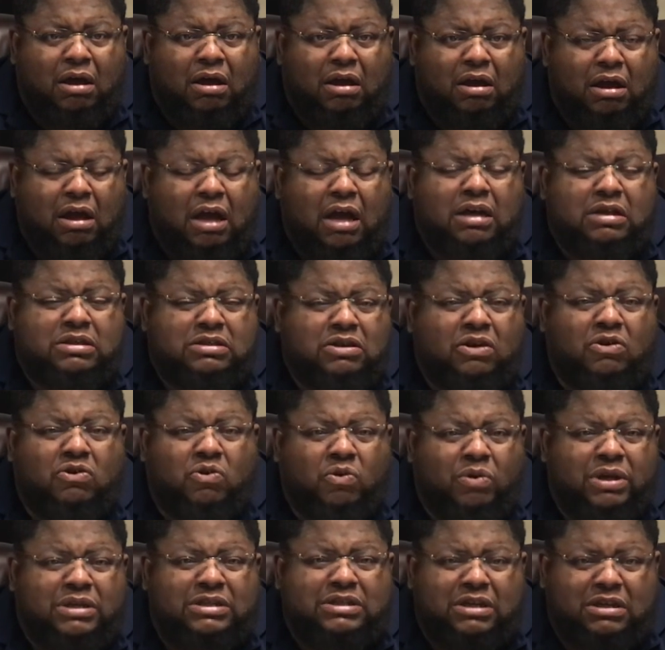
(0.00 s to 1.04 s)

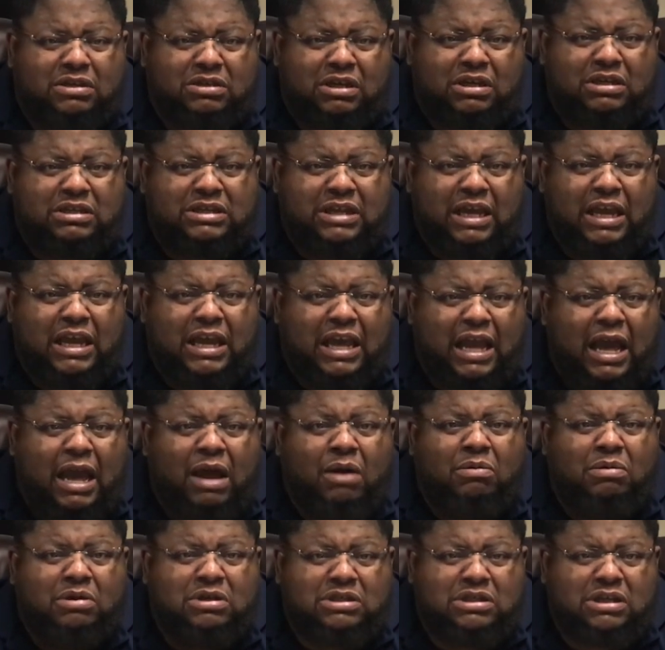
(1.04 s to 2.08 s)
consequences, to take
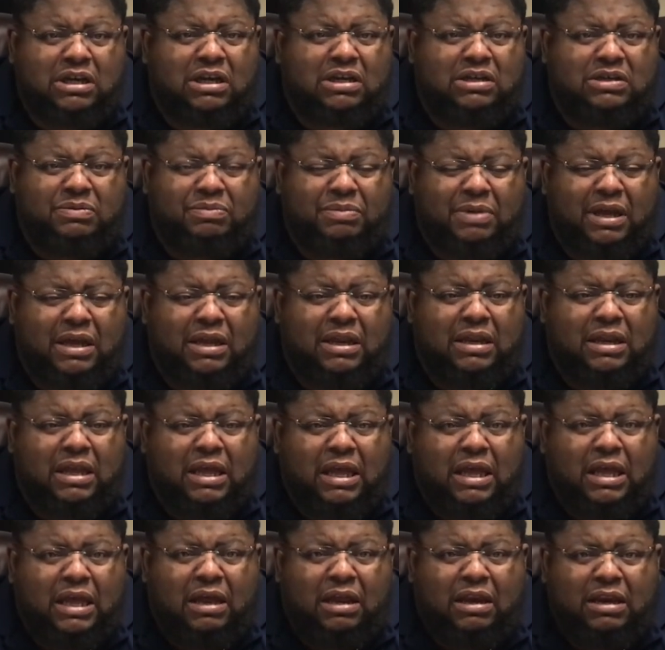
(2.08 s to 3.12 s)
our judgment,
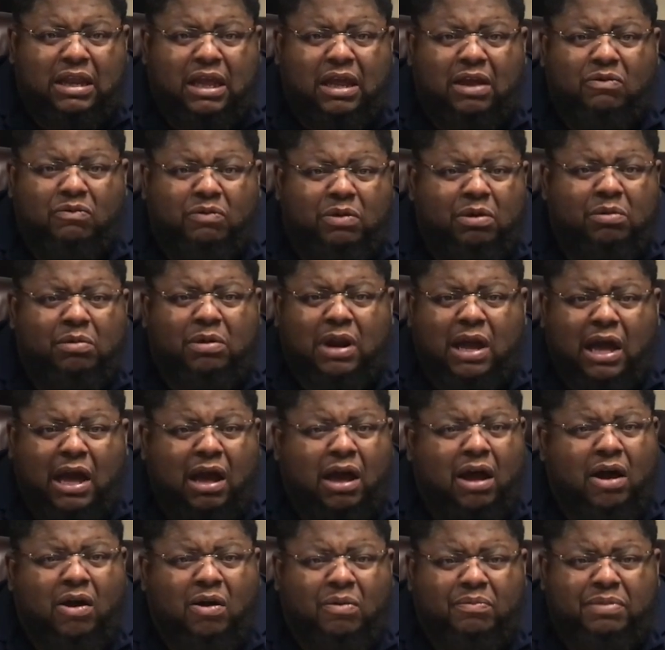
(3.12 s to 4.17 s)
then we would
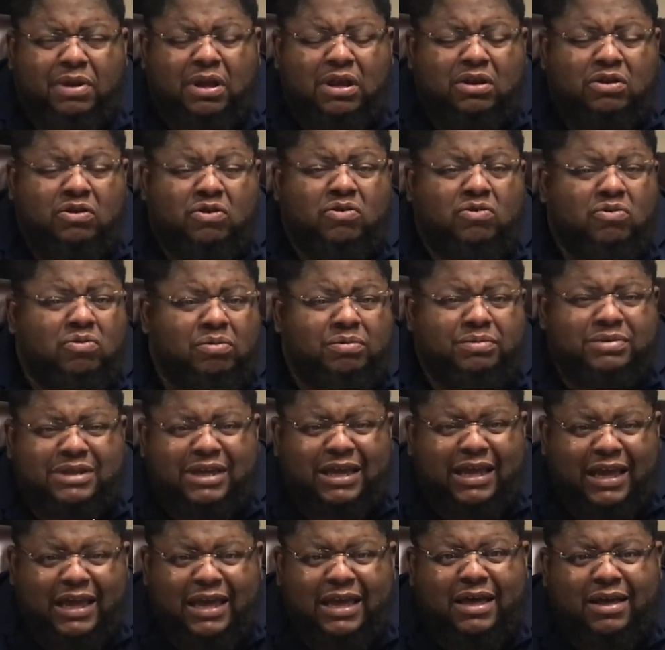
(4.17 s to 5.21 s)
all be doomed to
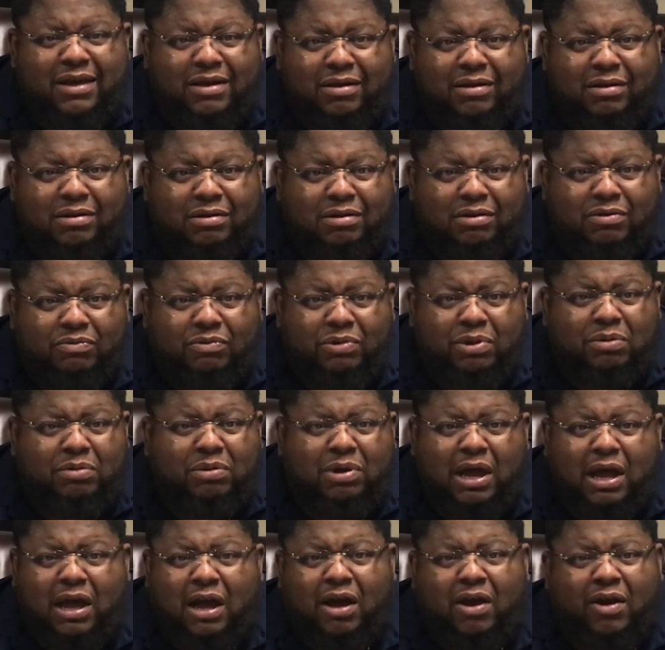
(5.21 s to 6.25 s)
hell. We
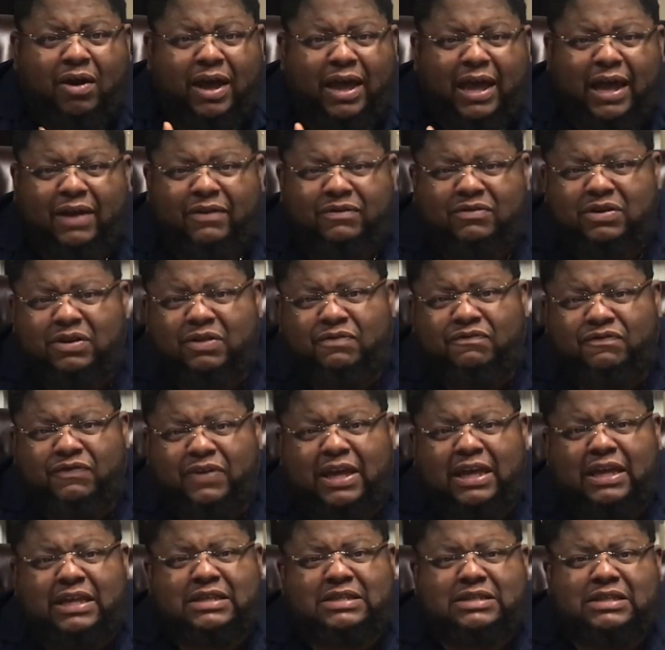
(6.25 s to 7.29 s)
would all have to
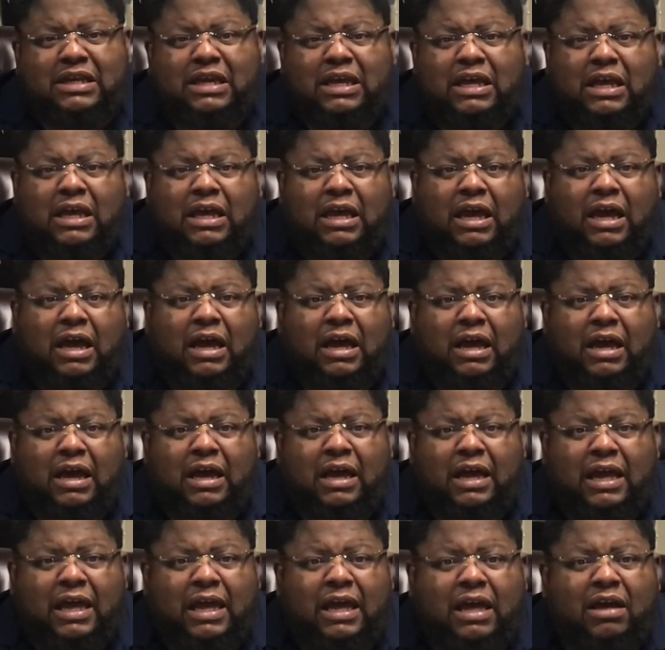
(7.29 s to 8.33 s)
face
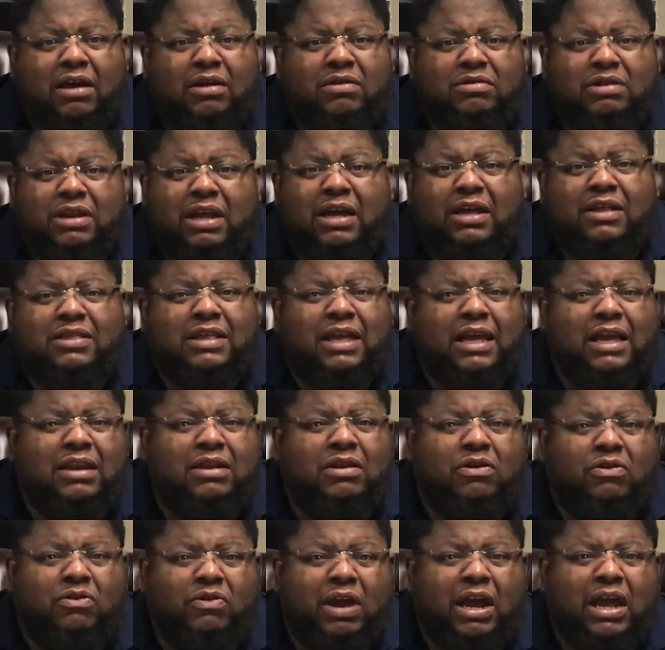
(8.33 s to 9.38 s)
hell, death, and
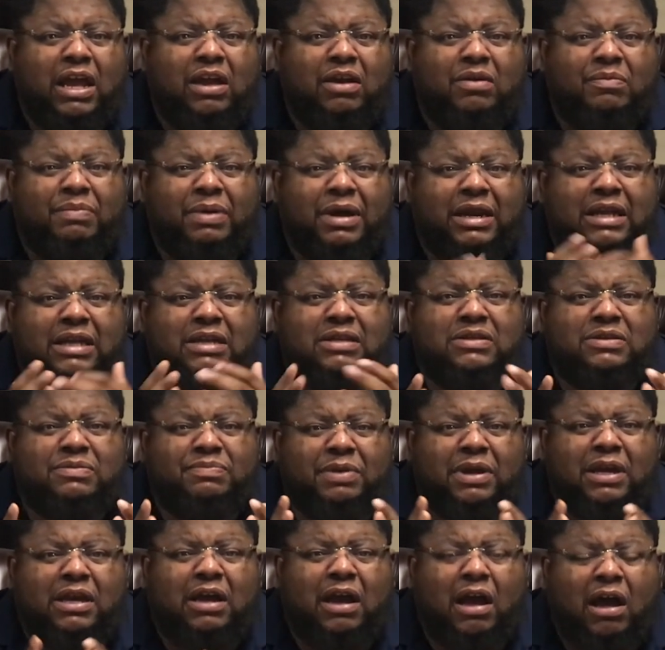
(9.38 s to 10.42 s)
the grave. But it's
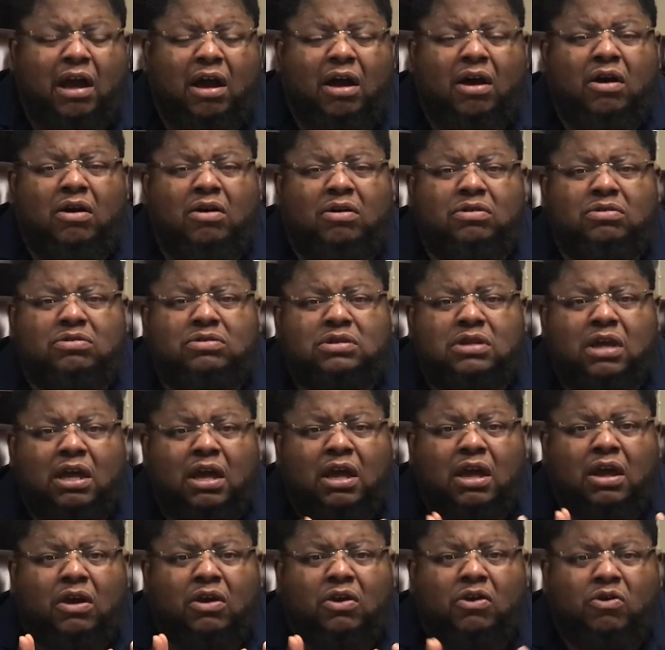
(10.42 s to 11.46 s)
because
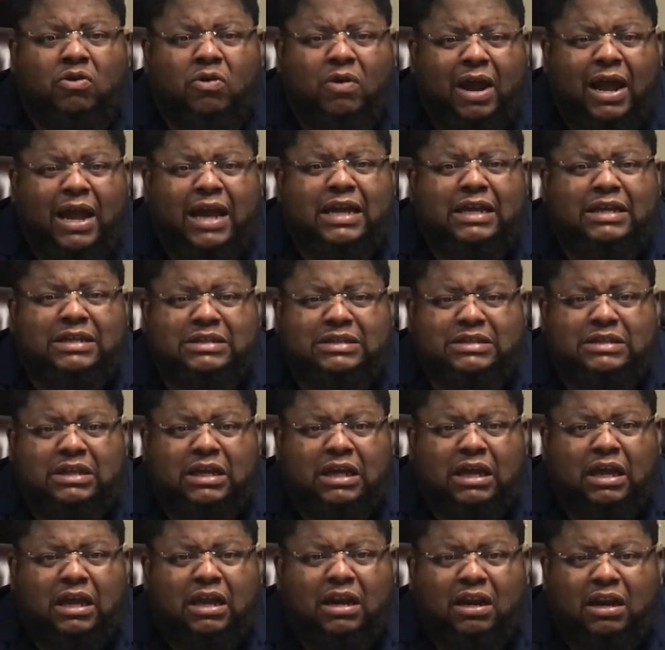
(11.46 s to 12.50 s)
Christ
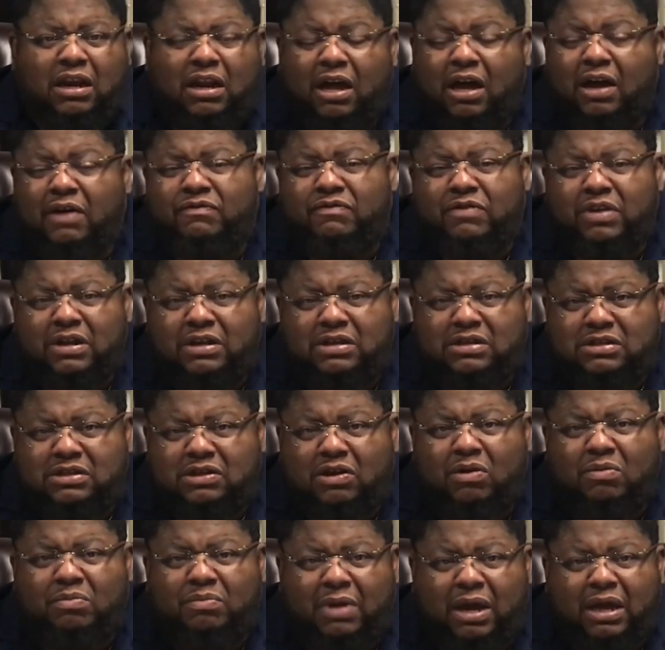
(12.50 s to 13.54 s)
loved us
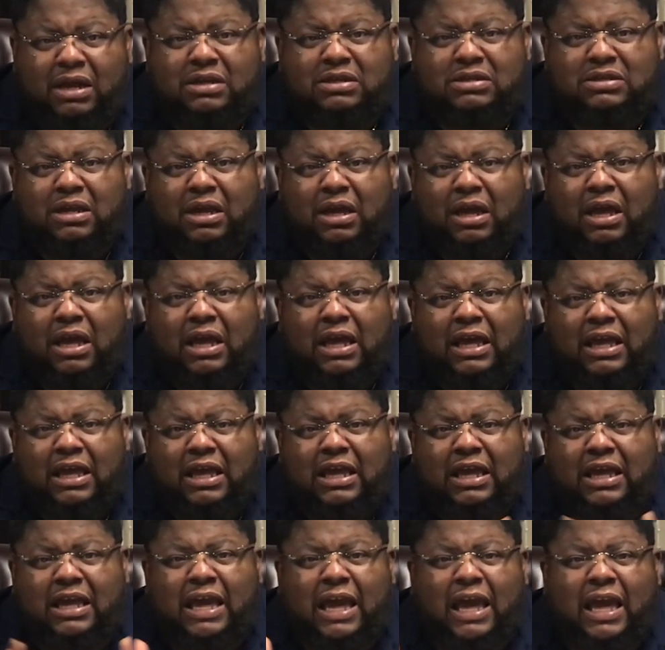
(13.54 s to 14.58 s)
so much.
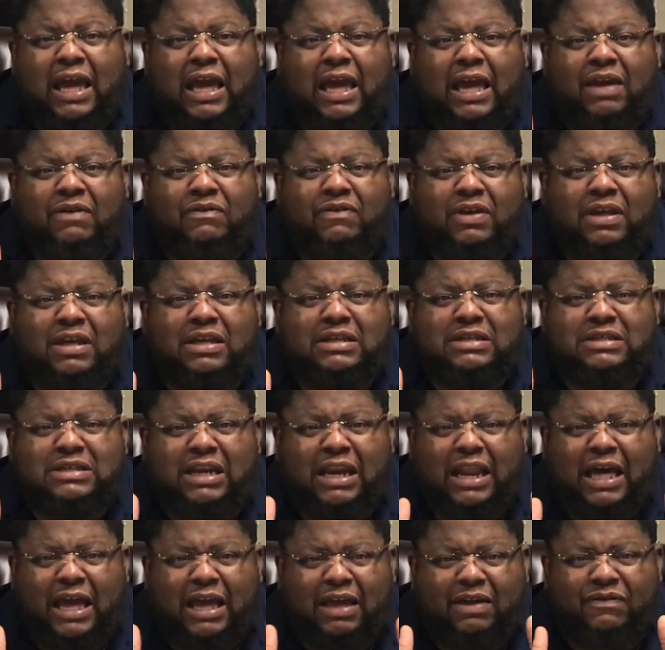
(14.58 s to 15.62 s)
He gave His
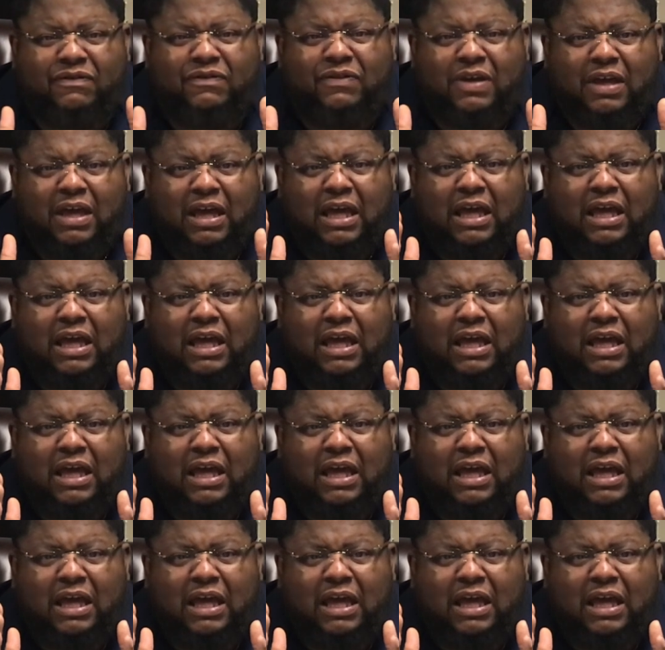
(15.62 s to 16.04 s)
life.